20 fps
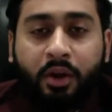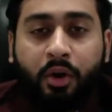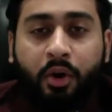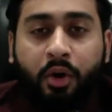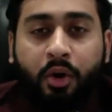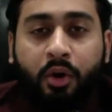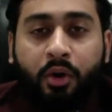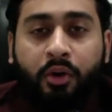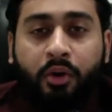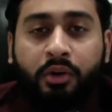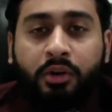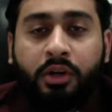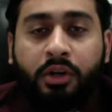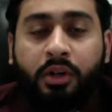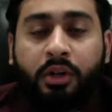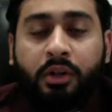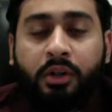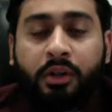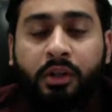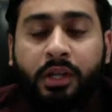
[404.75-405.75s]

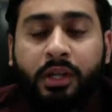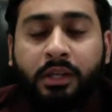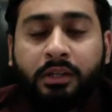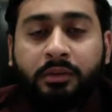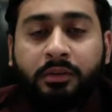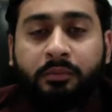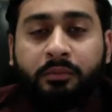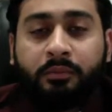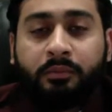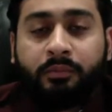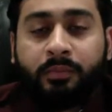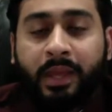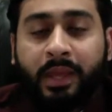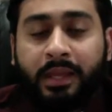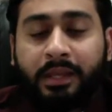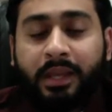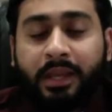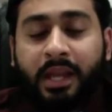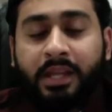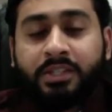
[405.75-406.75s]

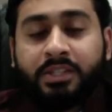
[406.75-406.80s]
a